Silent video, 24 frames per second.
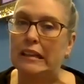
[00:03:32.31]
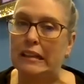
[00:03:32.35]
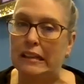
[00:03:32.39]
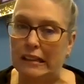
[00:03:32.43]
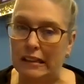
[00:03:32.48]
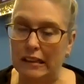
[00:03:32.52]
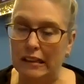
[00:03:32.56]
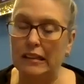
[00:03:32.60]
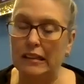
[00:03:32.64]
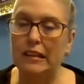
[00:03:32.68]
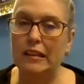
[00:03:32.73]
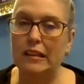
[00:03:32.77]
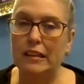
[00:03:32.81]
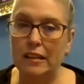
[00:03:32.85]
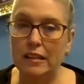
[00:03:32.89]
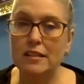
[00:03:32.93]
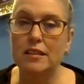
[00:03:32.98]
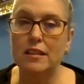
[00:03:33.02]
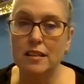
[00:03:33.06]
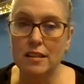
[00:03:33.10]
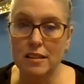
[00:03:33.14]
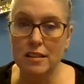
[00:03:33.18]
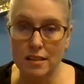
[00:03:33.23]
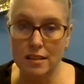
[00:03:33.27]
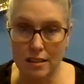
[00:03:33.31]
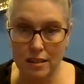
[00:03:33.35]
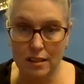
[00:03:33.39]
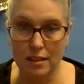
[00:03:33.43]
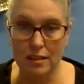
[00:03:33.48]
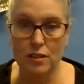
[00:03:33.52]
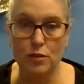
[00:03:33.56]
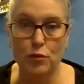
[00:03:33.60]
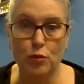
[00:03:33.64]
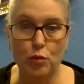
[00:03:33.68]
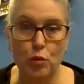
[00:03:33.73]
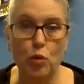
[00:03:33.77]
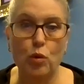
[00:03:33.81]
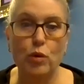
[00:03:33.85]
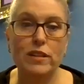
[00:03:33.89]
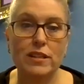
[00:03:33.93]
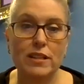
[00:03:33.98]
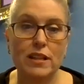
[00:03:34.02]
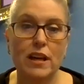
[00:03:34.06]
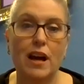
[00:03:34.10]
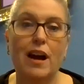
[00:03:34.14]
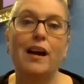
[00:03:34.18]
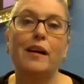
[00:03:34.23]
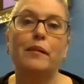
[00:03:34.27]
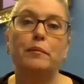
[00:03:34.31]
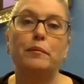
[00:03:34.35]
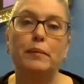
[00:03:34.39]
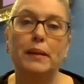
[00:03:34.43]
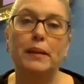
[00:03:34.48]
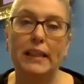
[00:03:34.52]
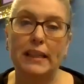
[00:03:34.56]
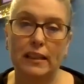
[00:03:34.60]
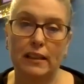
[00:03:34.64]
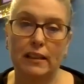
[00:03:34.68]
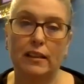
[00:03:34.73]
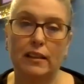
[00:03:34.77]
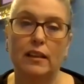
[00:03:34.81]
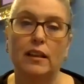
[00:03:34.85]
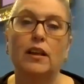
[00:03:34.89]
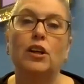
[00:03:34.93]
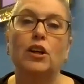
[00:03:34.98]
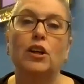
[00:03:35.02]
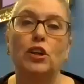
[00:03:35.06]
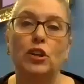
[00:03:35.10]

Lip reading: In this instance, for the time being,